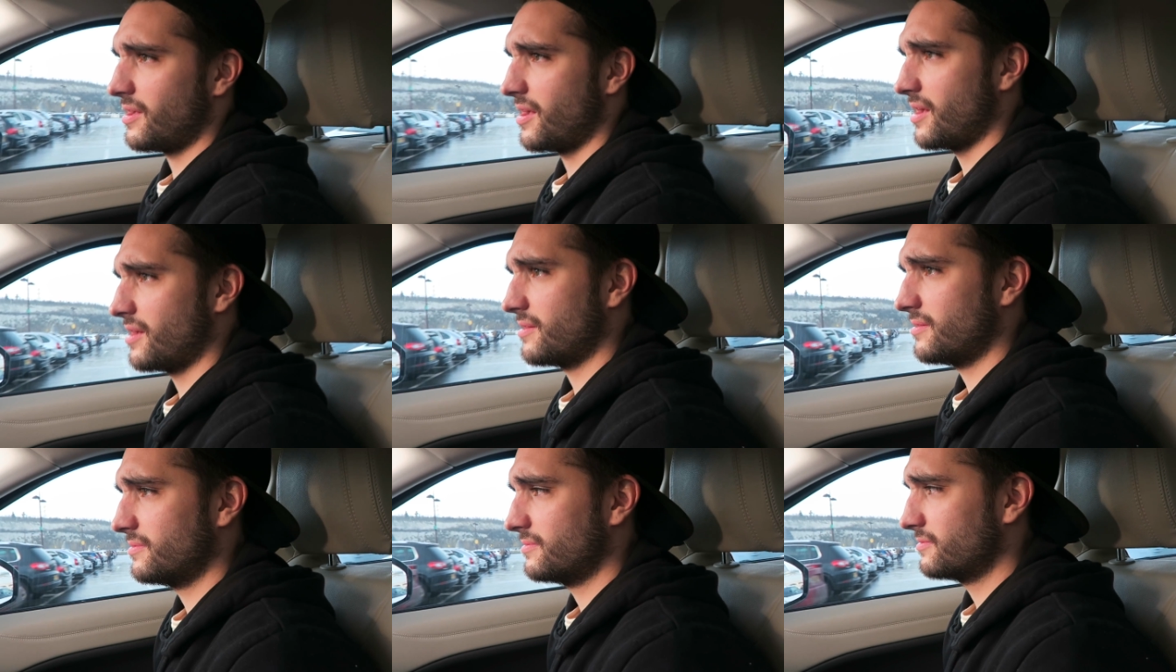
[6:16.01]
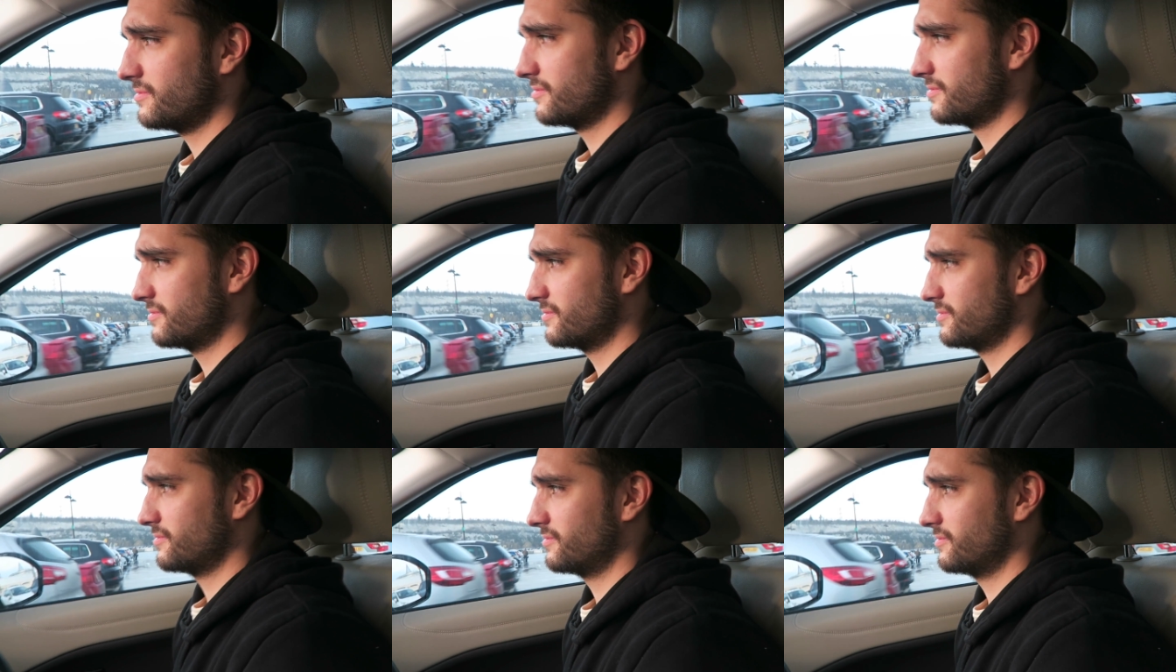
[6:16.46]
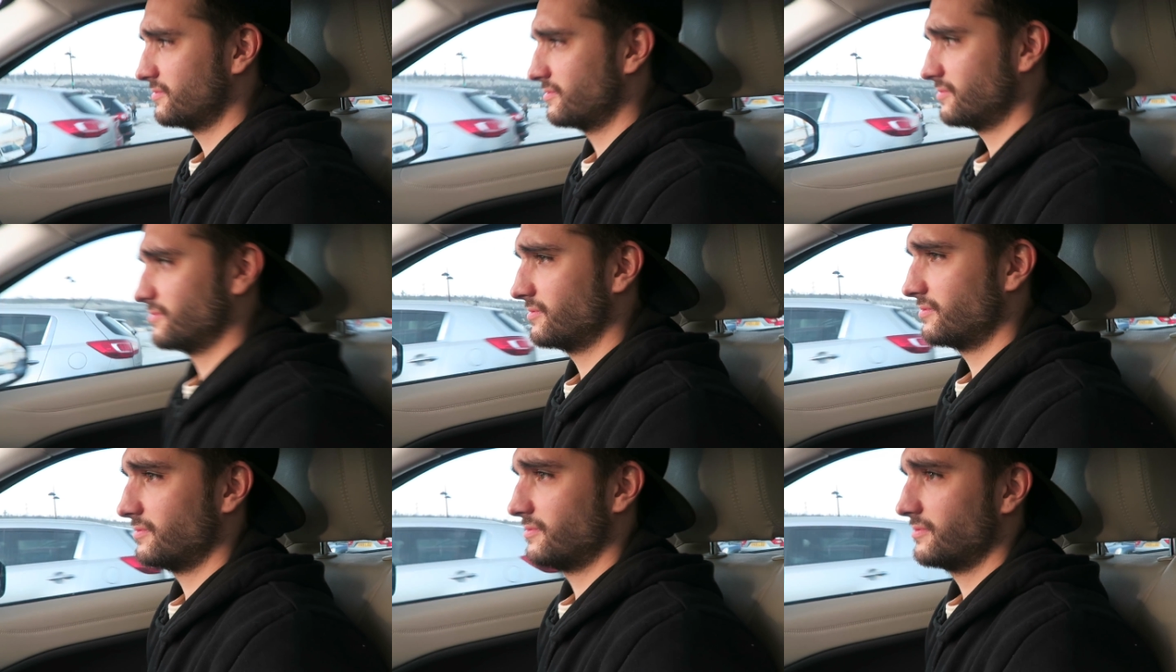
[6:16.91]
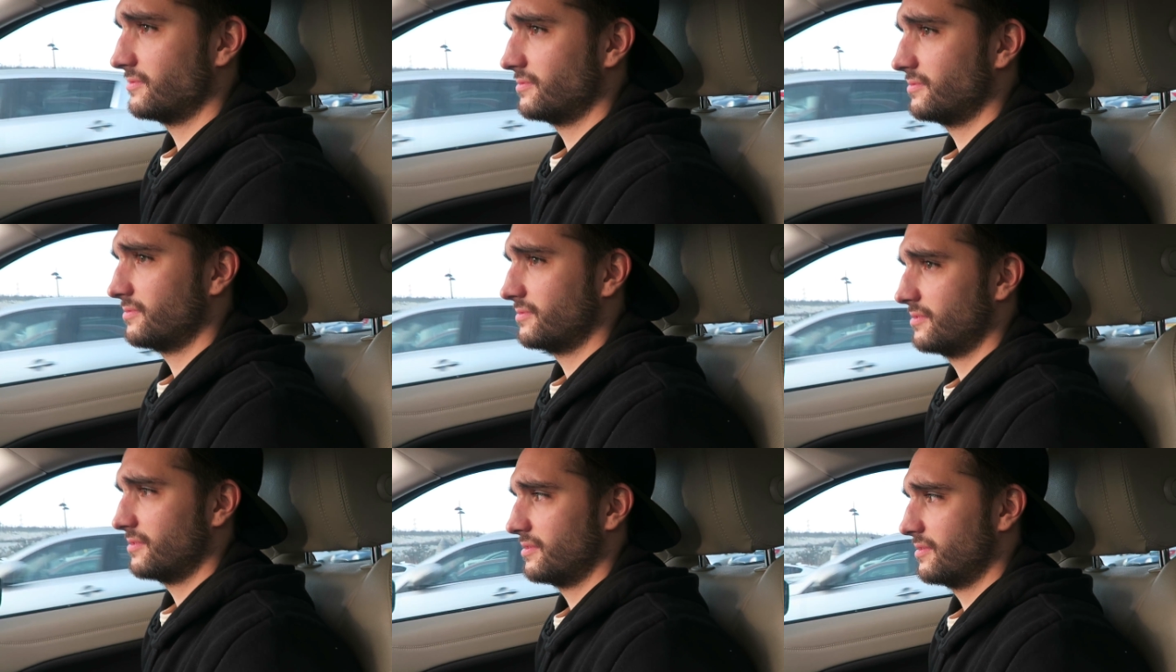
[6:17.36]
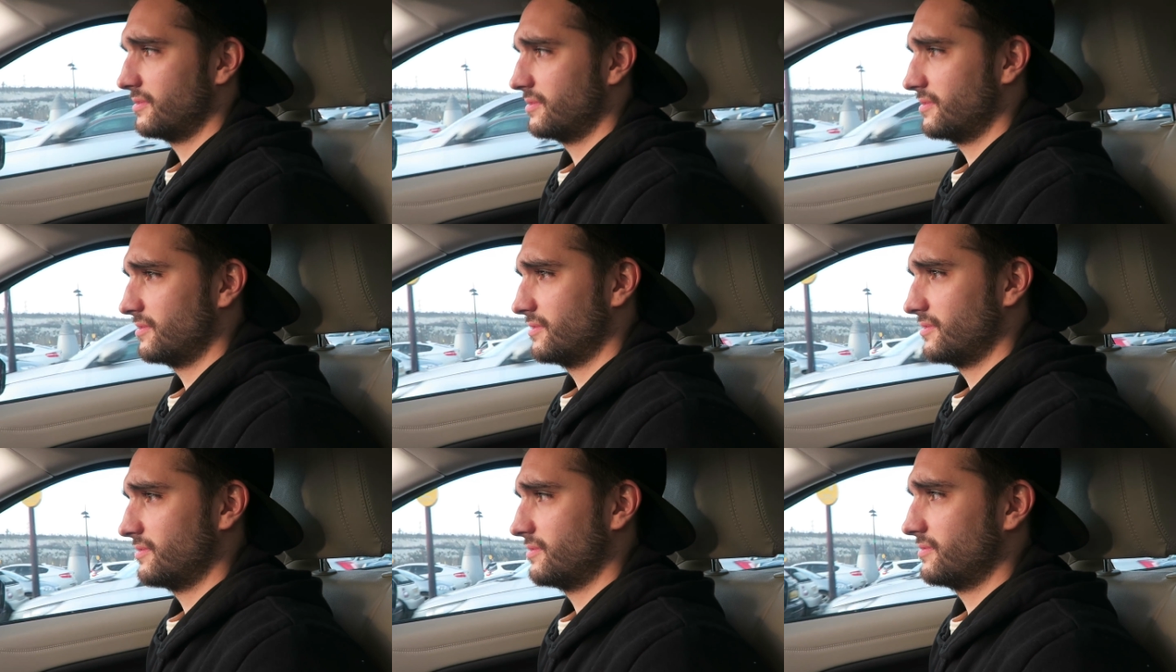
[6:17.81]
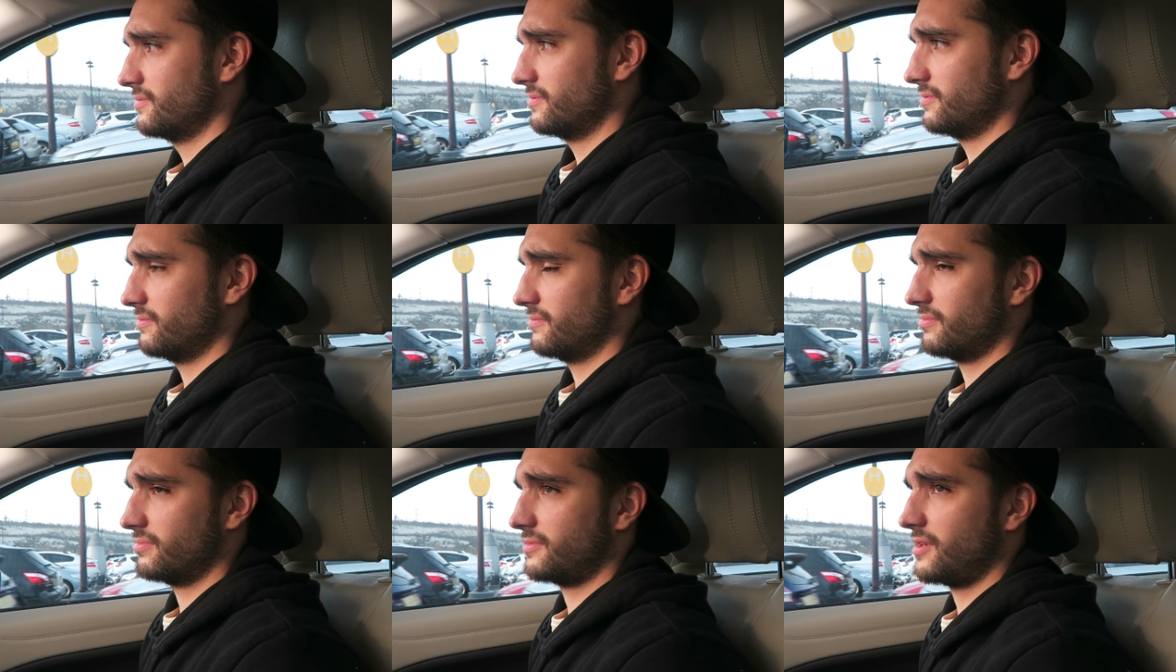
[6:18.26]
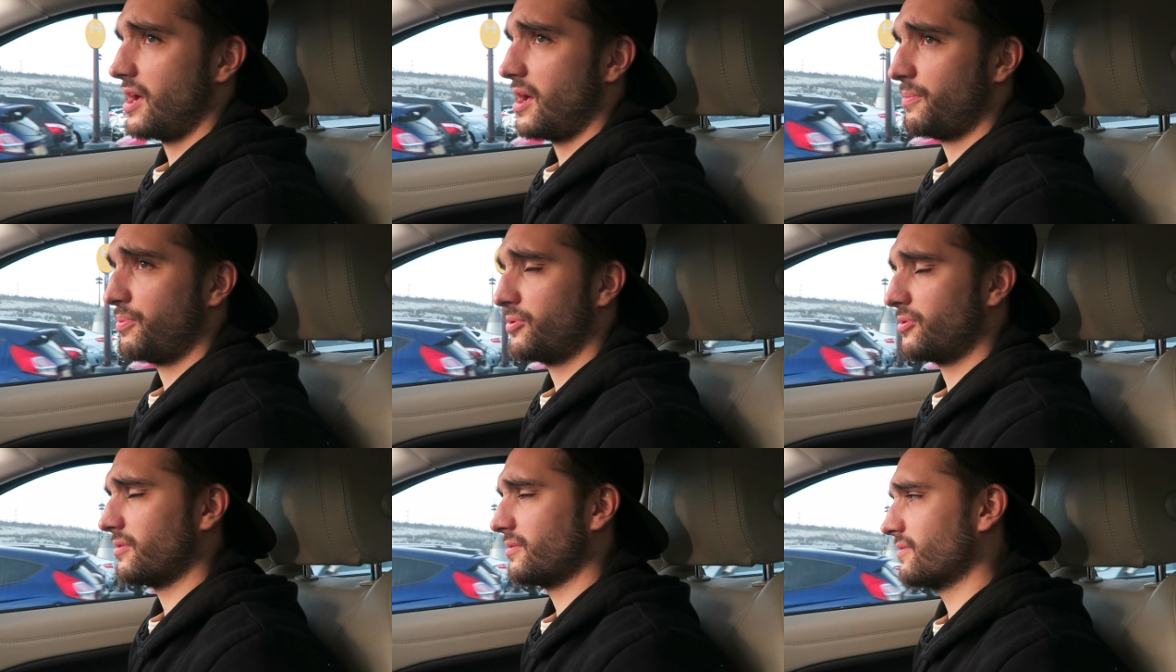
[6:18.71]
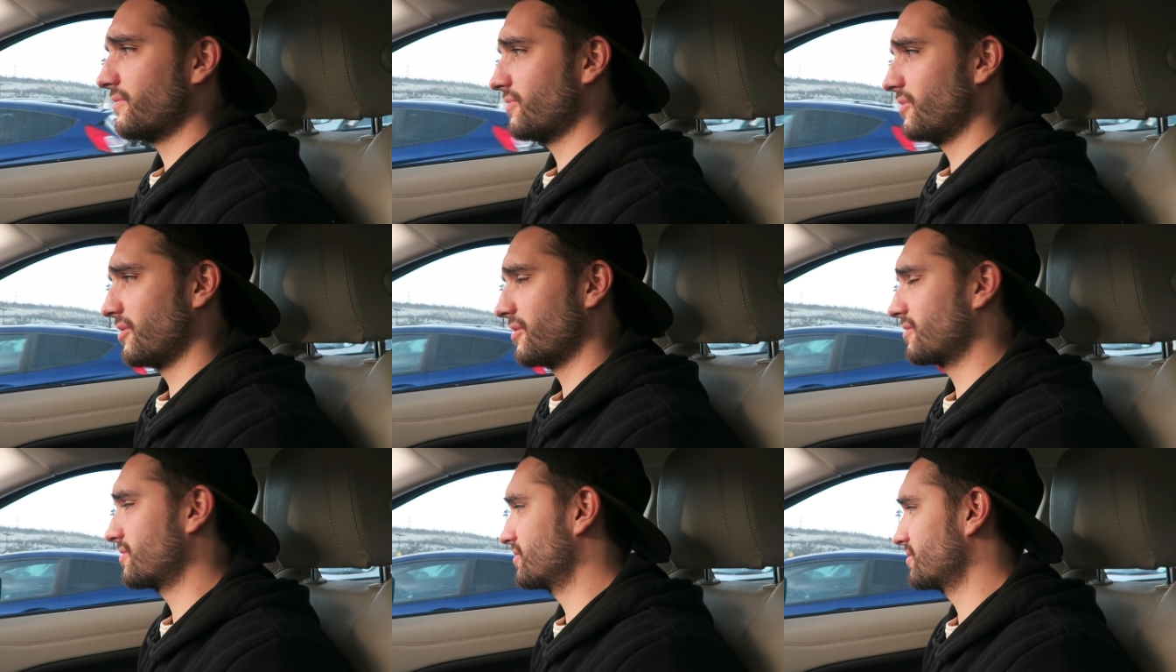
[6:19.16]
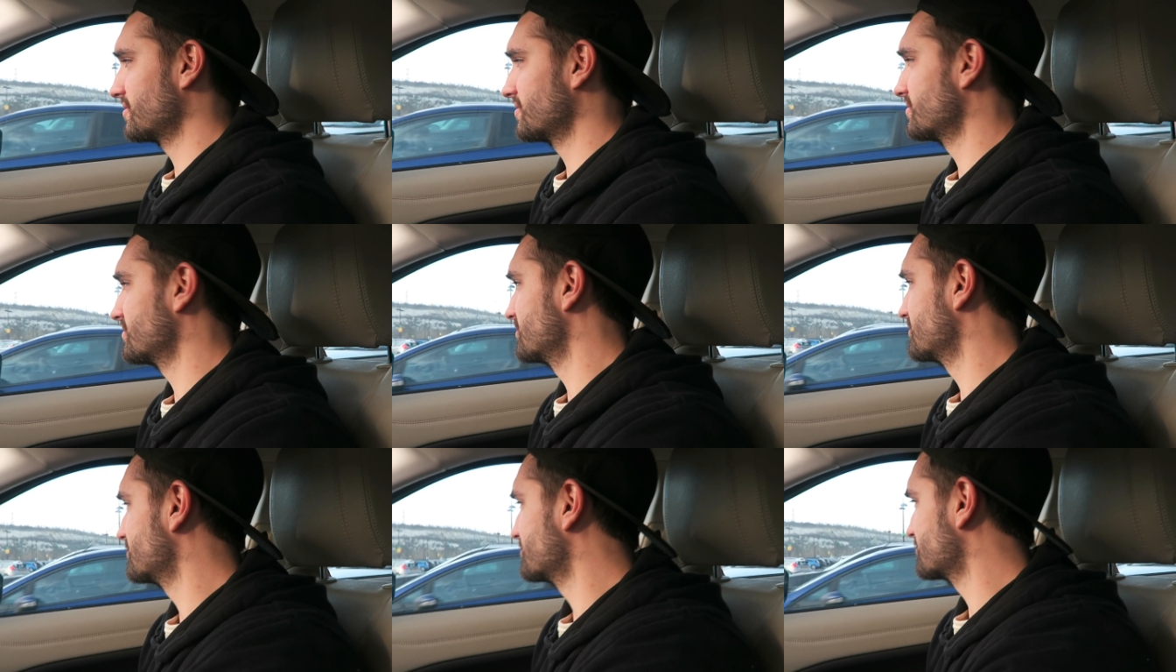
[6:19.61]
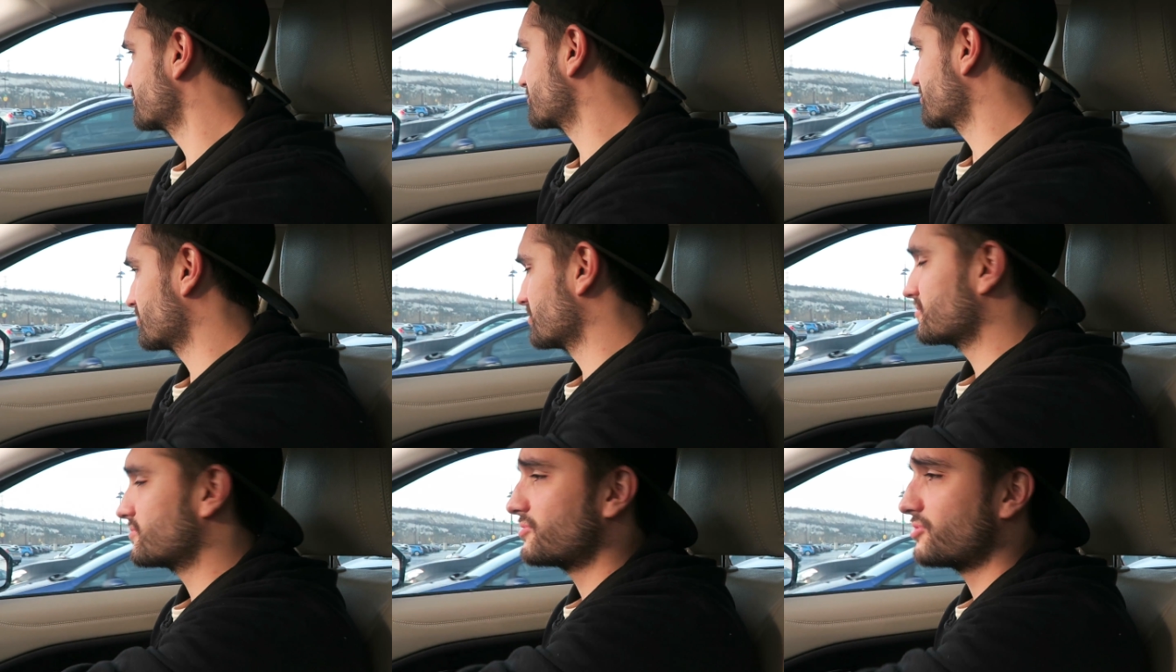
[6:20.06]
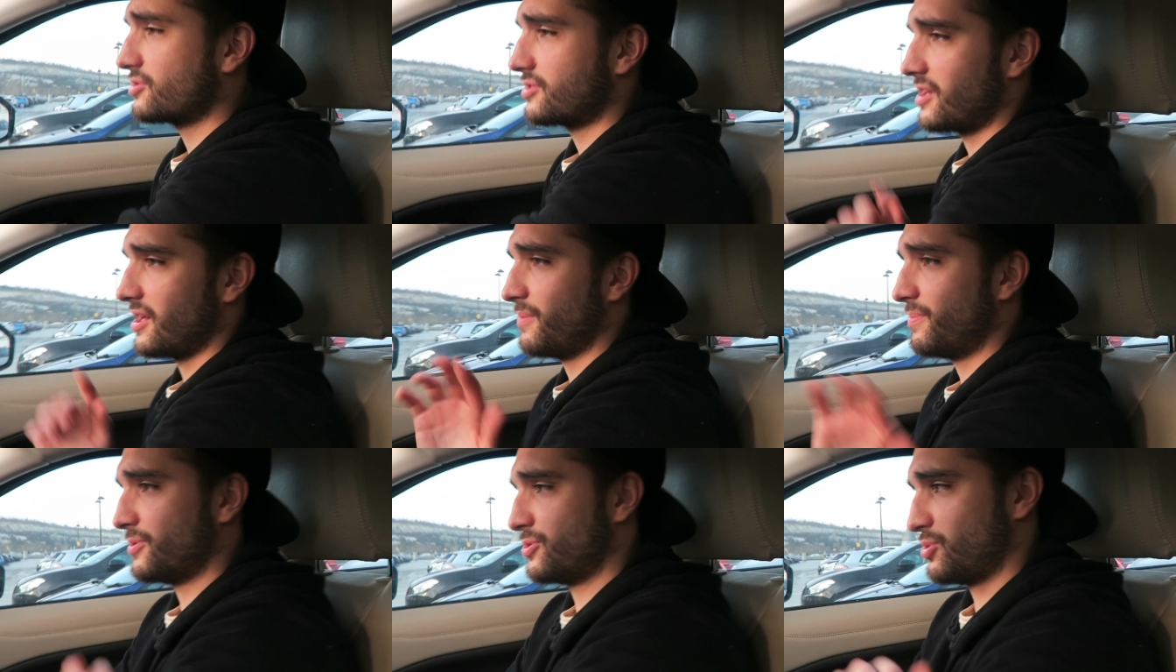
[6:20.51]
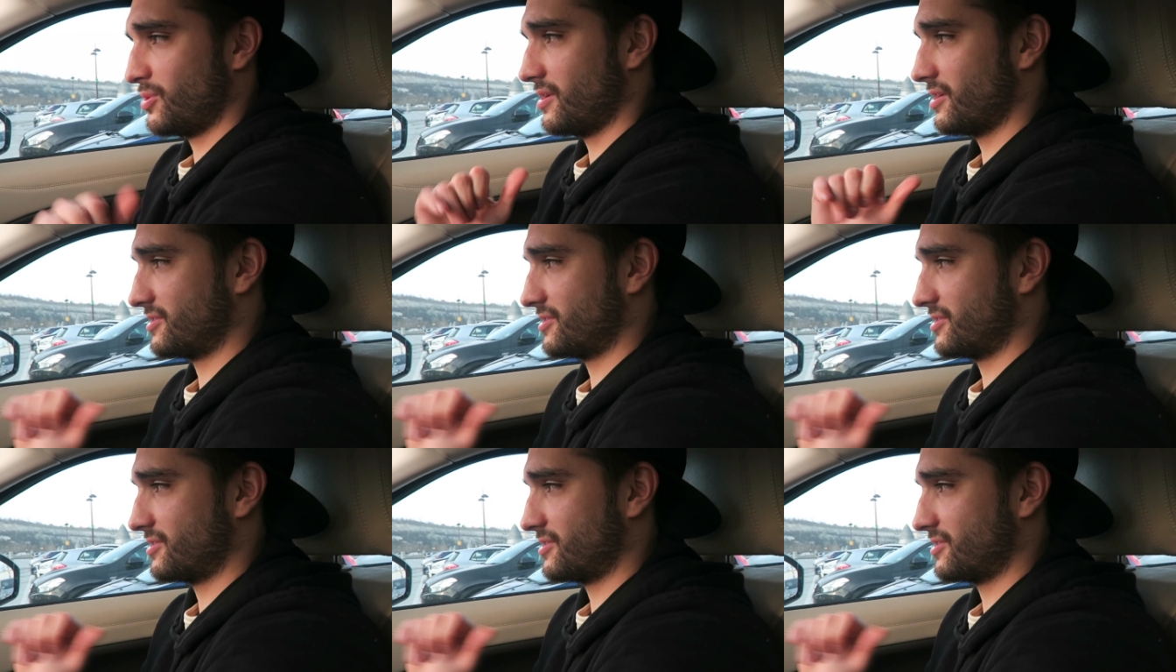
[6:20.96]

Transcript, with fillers: yeah. What then? We can't put it on the vlog, so just keep it to